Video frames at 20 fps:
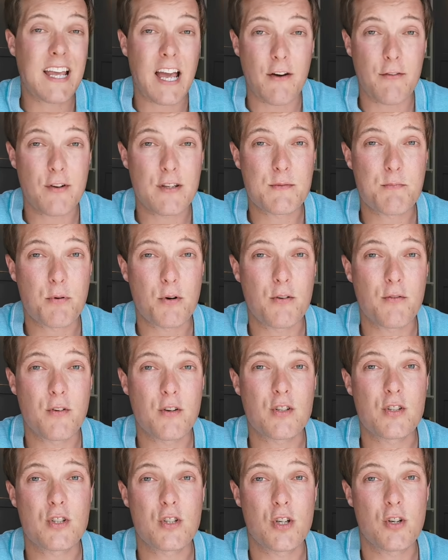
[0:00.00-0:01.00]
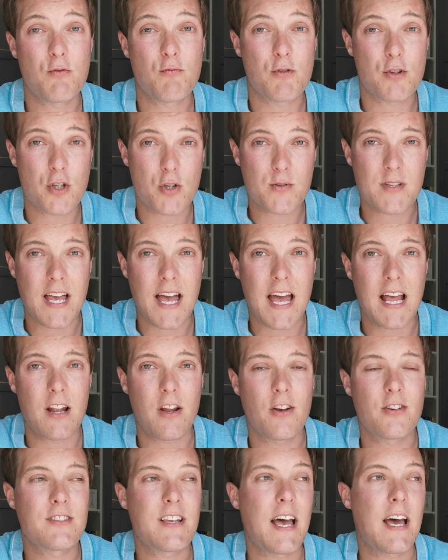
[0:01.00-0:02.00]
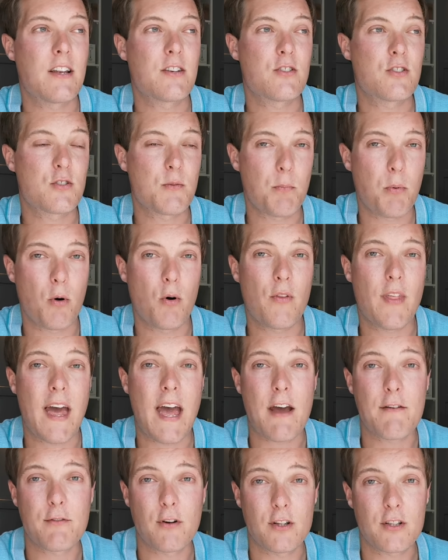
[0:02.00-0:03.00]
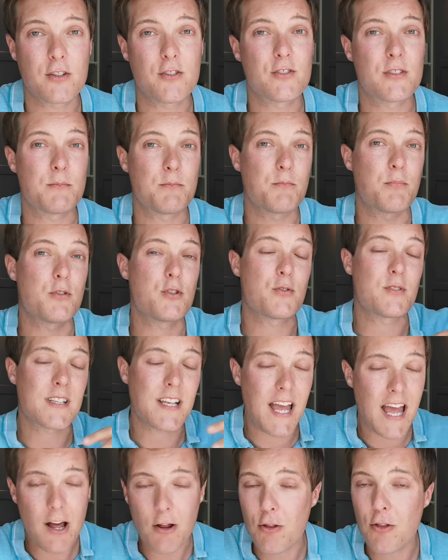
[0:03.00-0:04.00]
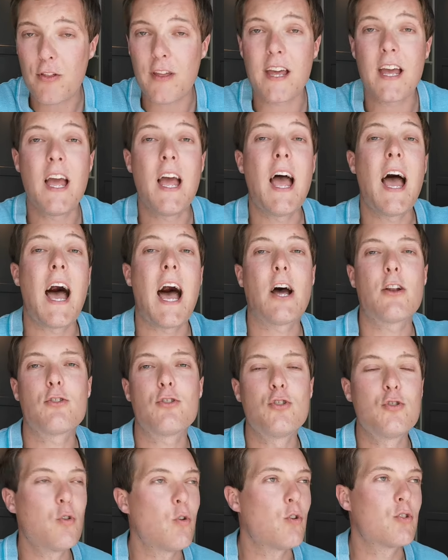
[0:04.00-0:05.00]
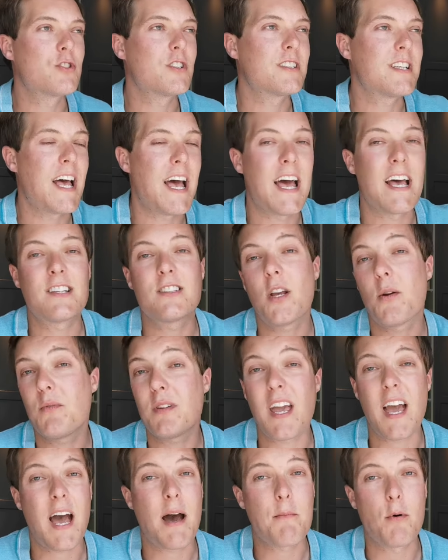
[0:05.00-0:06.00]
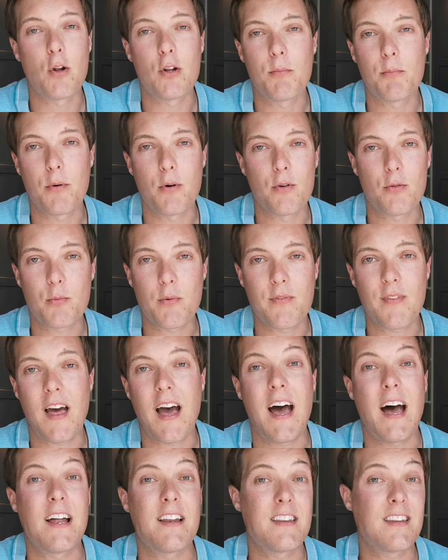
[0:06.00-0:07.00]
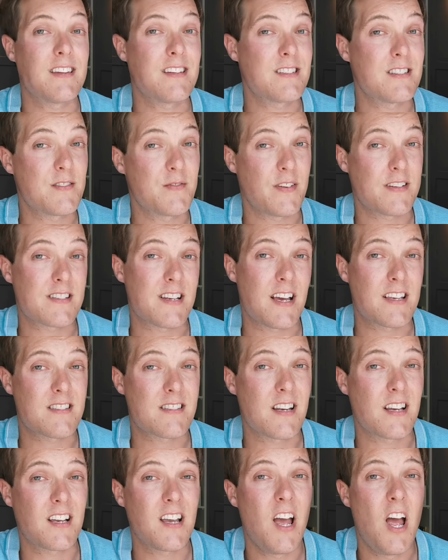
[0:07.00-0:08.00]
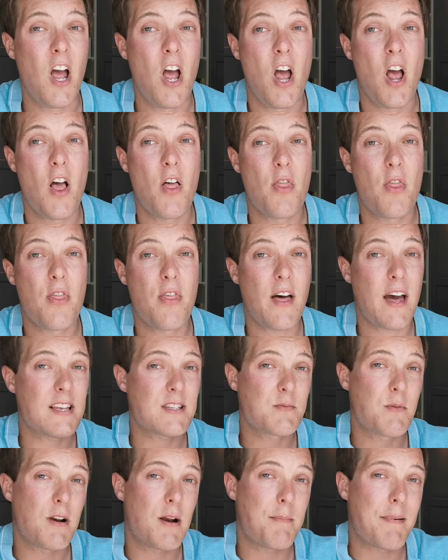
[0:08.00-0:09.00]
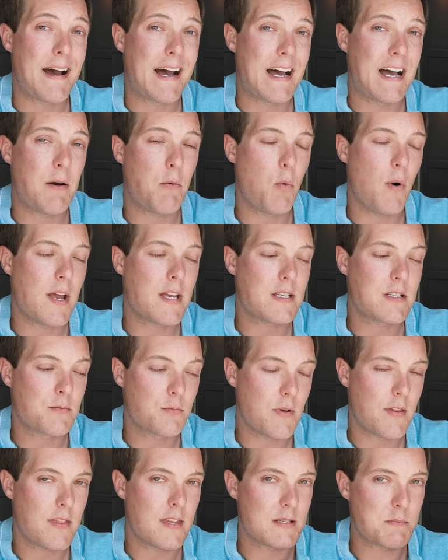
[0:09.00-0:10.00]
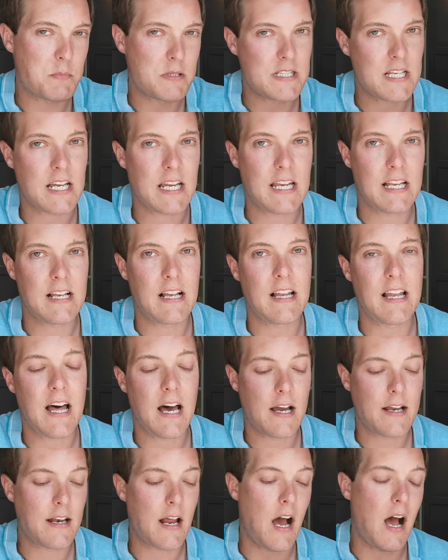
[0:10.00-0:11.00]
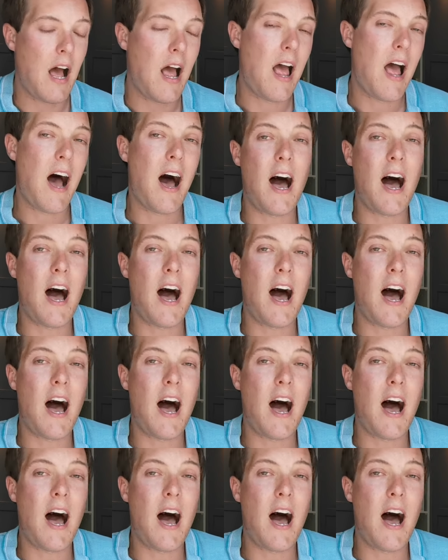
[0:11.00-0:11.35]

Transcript: Caffeine's proven to reduce hair loss and to support the hair follicles in producing healthy and gorgeous hair. So yeah, I'm all on board with that. I think this is fantastic. That's where I part ways with this particular line.